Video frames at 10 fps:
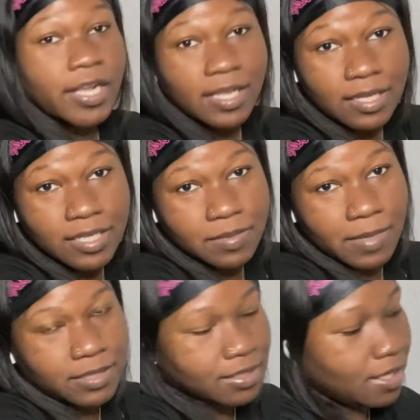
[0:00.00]
cleanse
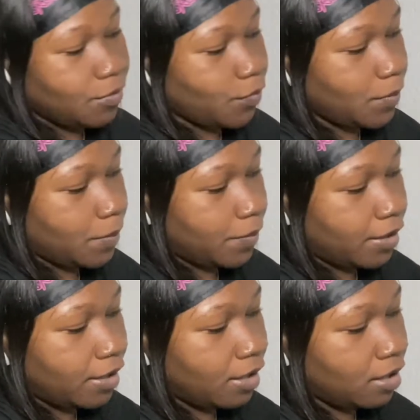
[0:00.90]
my skin.
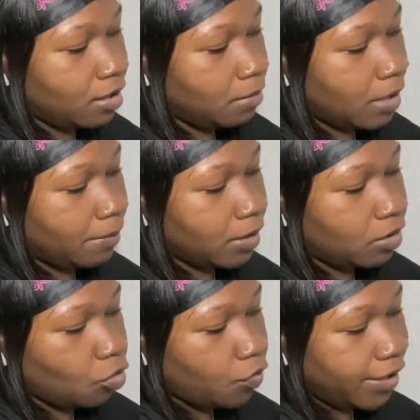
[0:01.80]
Remember, I'm
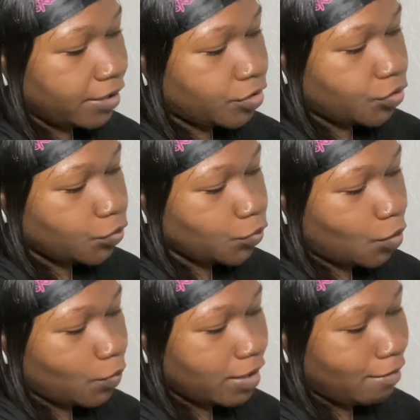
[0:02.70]
going to
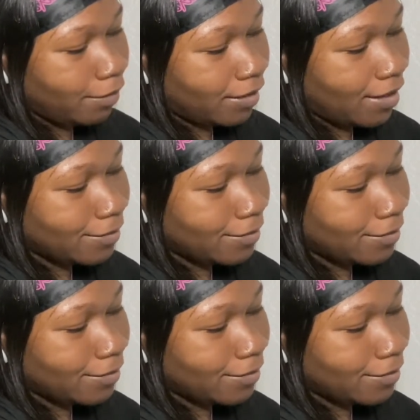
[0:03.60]
go in with a